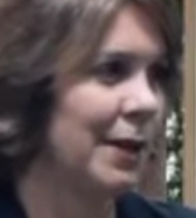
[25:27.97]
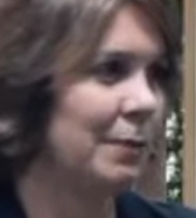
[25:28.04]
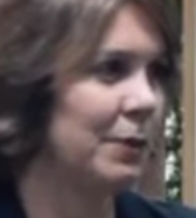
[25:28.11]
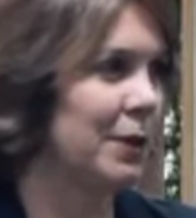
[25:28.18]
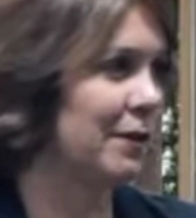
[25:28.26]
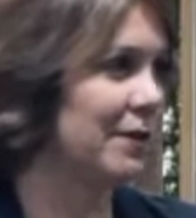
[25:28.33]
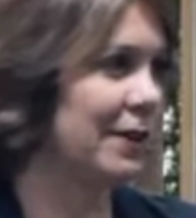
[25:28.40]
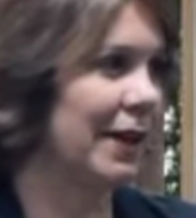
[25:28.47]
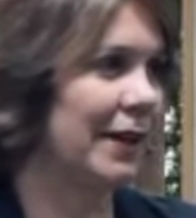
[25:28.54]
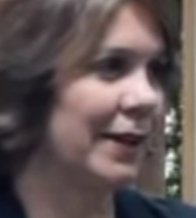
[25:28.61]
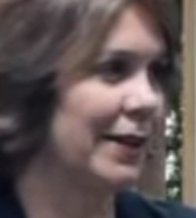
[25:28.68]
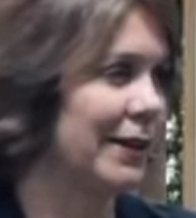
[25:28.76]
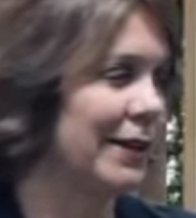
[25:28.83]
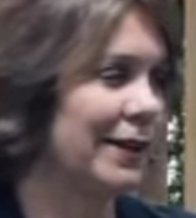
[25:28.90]
because
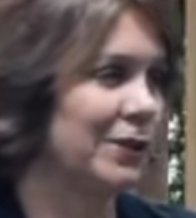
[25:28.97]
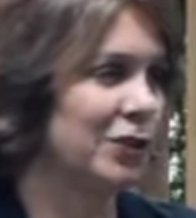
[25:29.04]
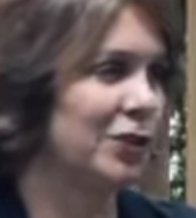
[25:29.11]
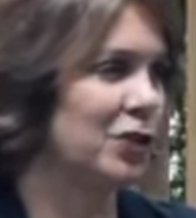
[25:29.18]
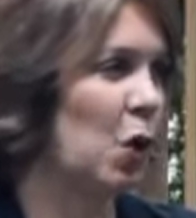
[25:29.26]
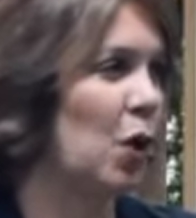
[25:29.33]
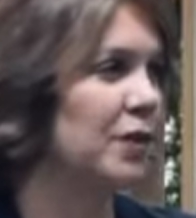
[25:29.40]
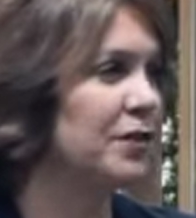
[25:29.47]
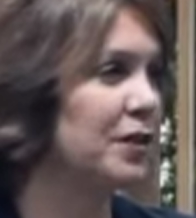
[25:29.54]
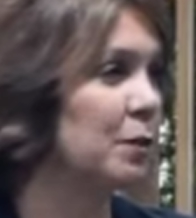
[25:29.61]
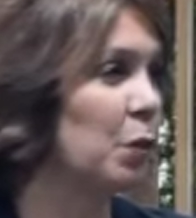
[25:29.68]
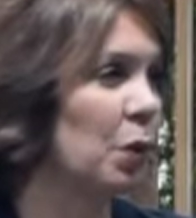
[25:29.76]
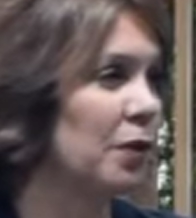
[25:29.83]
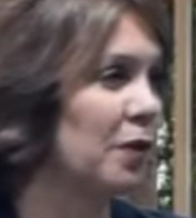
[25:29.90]
then it's just costing
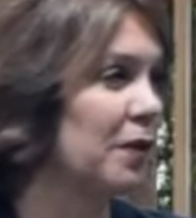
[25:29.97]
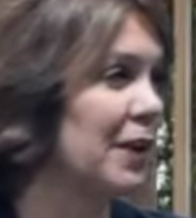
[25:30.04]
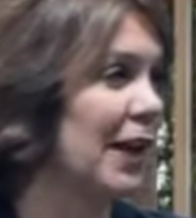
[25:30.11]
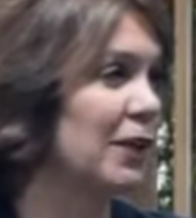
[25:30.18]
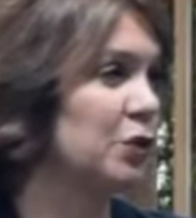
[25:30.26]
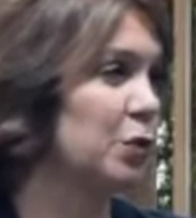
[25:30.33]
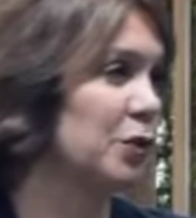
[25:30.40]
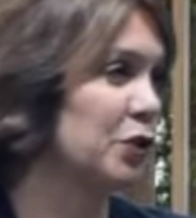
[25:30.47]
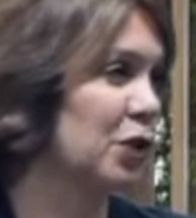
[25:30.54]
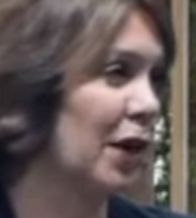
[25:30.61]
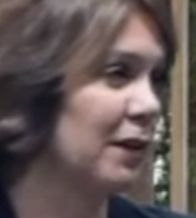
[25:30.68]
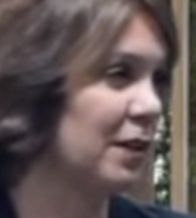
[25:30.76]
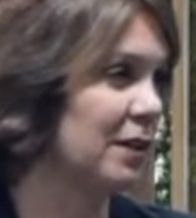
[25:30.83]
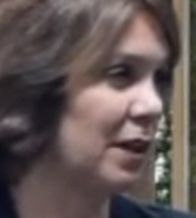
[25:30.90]
more than the actual
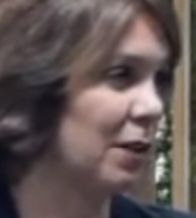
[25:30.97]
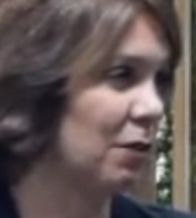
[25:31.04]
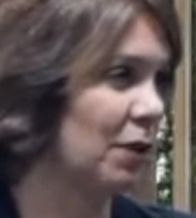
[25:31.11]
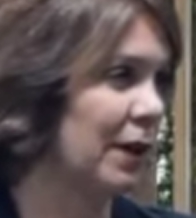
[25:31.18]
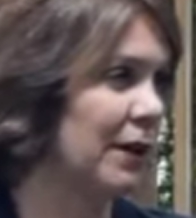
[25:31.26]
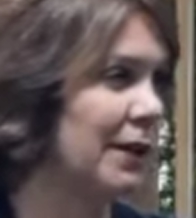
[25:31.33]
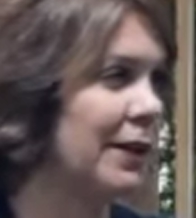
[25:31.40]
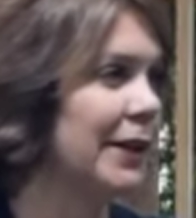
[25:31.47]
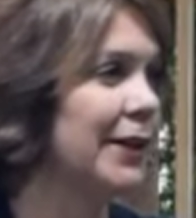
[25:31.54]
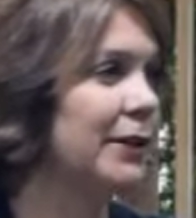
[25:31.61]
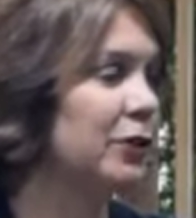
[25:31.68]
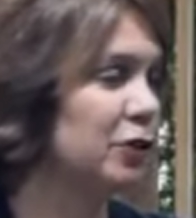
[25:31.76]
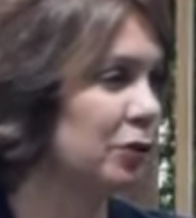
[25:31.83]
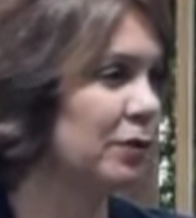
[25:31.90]
check that they write.
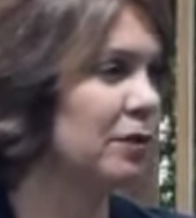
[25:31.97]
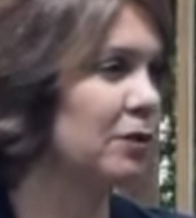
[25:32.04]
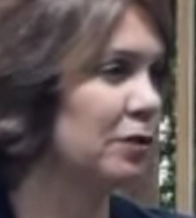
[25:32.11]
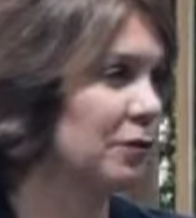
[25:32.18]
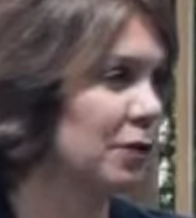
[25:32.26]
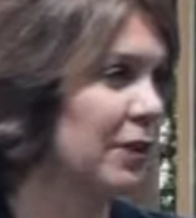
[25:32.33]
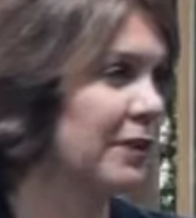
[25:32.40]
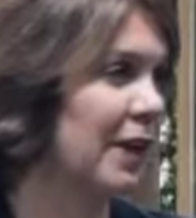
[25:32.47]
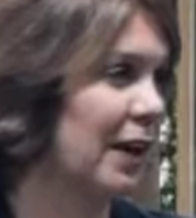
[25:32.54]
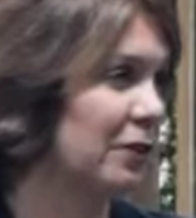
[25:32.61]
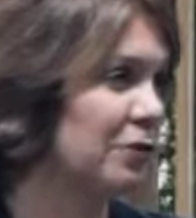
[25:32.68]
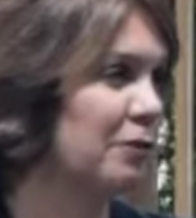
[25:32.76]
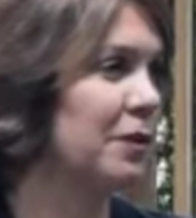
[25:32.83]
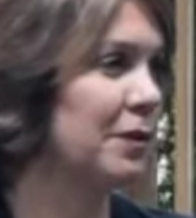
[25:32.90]
Insurance is for
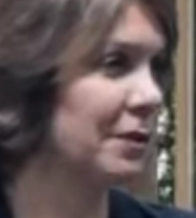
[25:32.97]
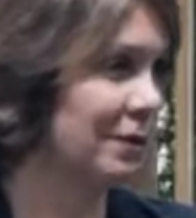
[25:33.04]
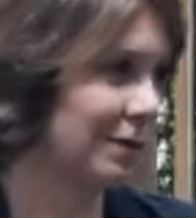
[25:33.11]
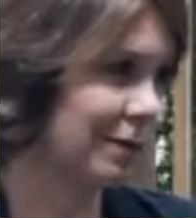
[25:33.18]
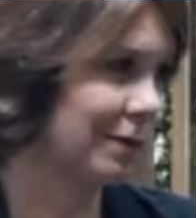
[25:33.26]
catastrophes.